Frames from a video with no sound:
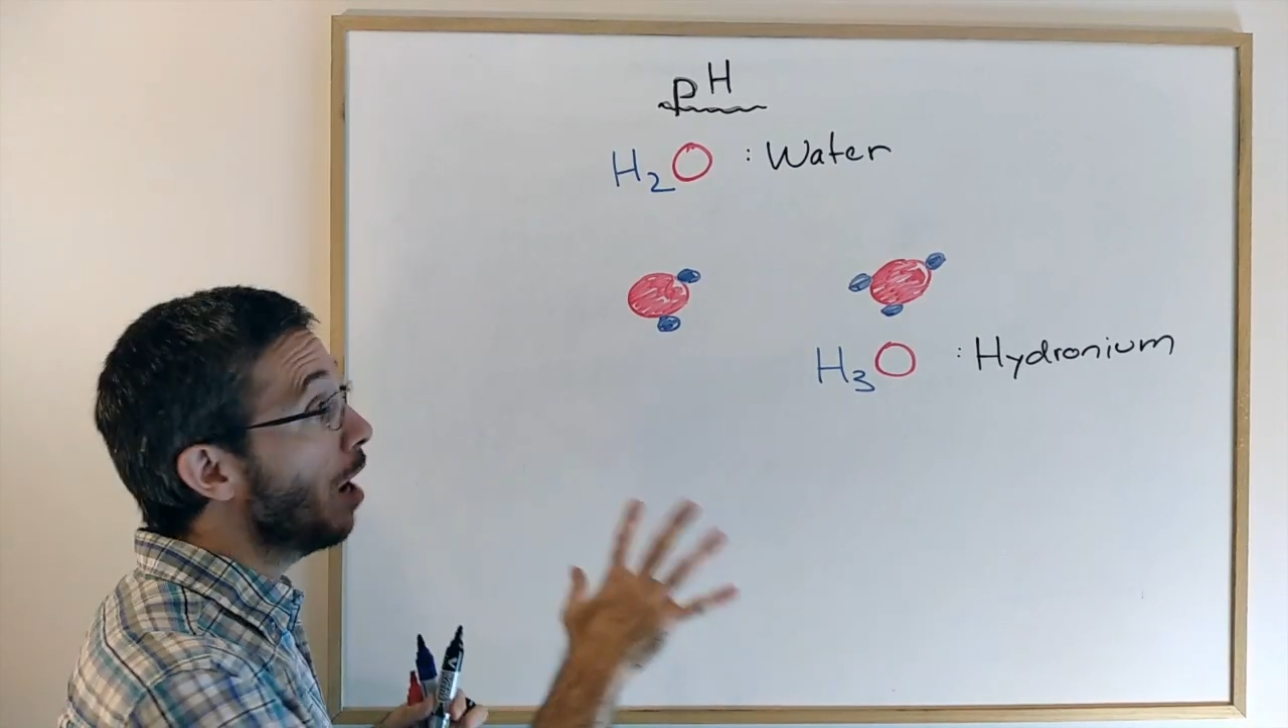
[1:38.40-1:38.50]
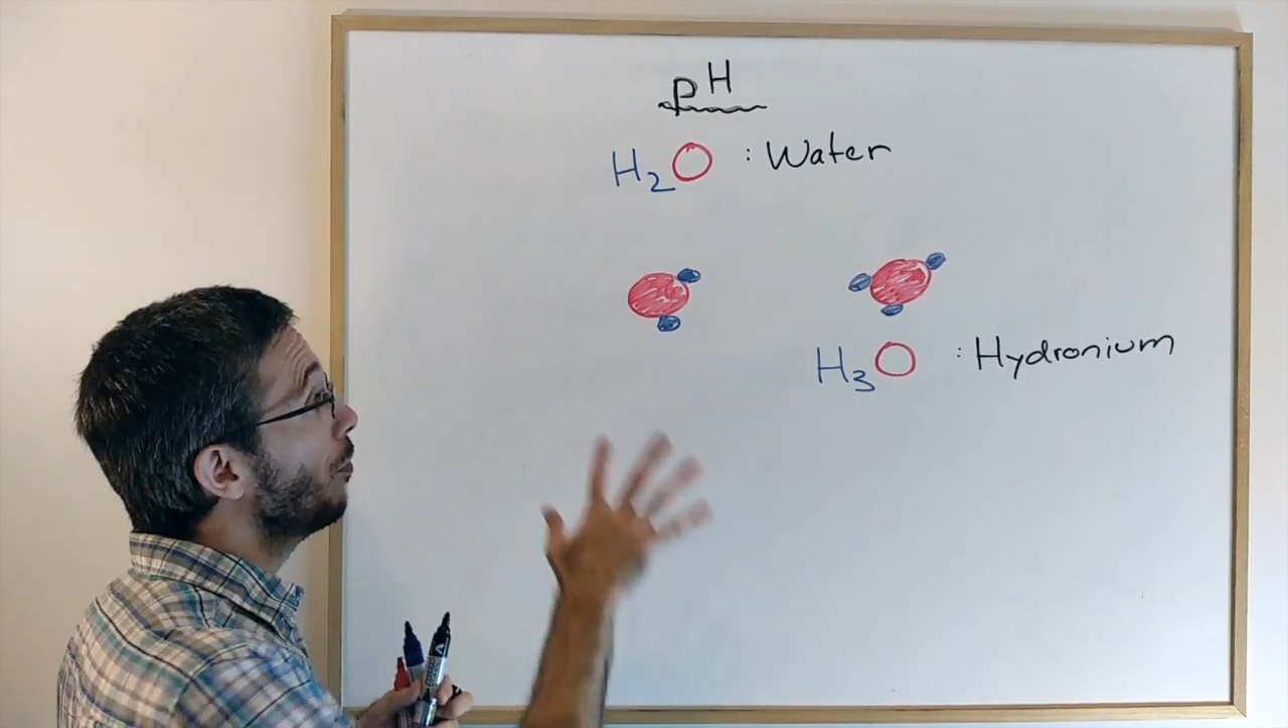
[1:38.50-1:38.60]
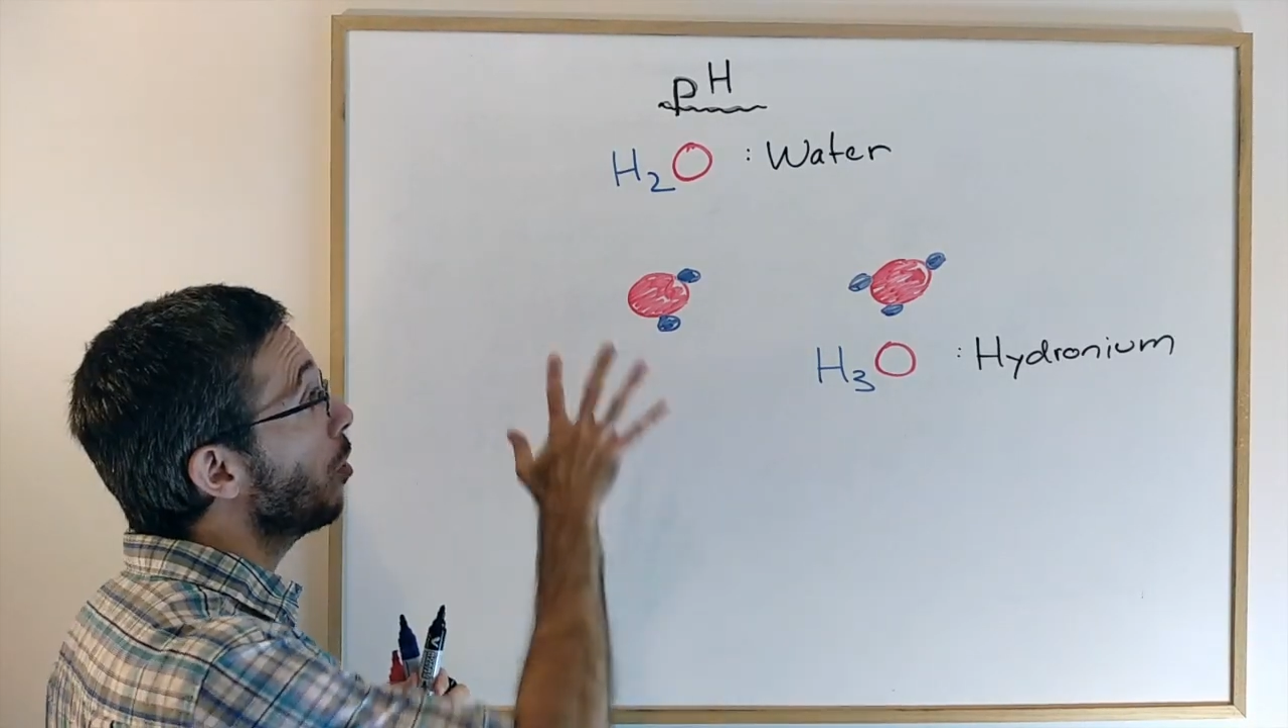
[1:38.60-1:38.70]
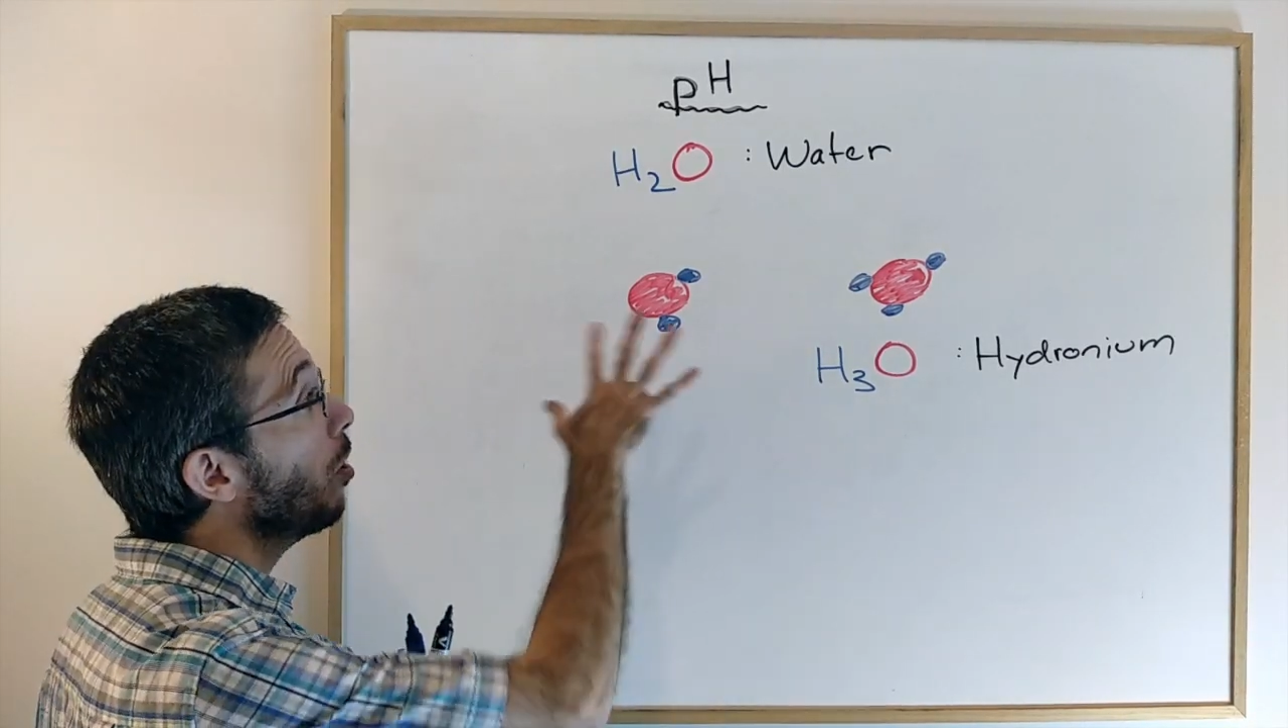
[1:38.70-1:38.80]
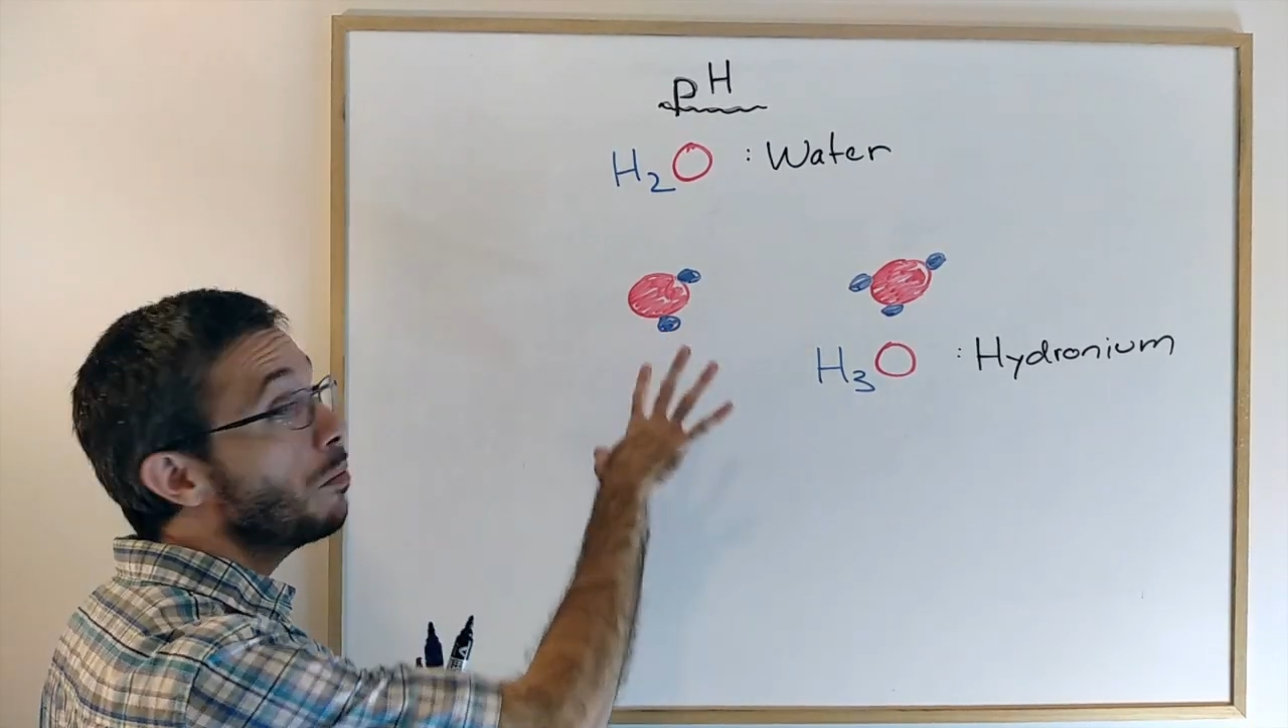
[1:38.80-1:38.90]

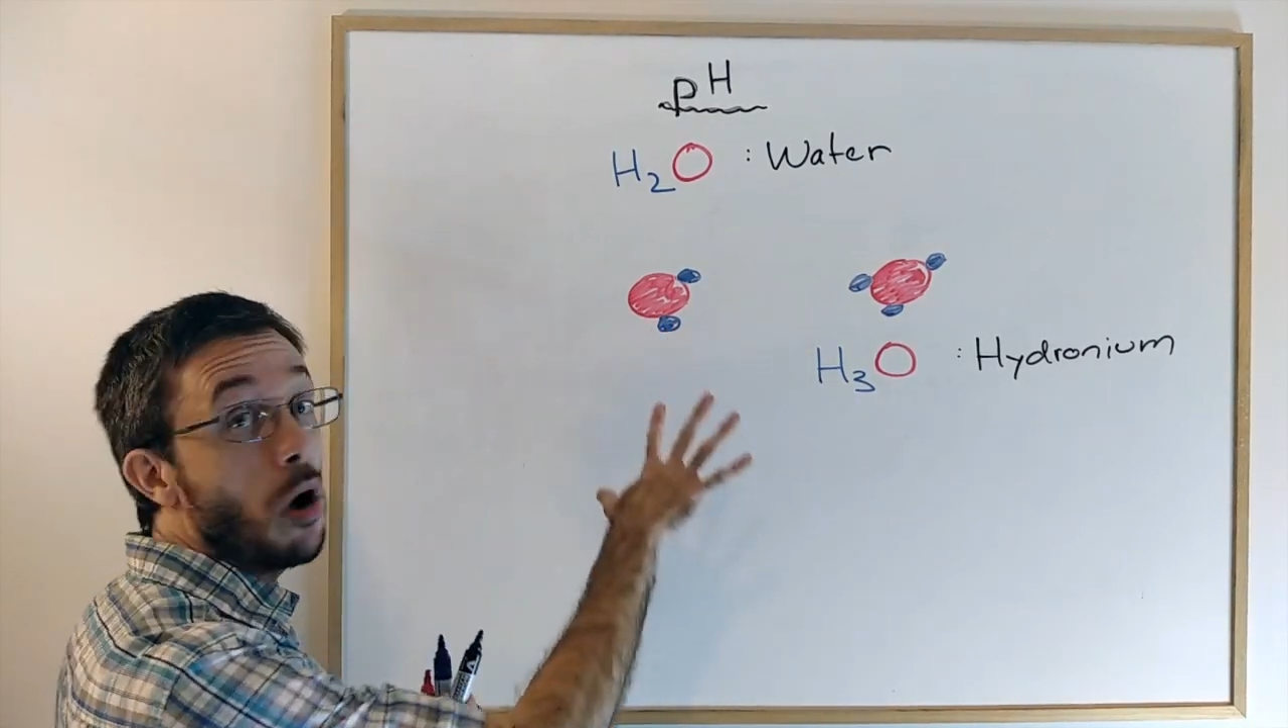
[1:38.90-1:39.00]
have another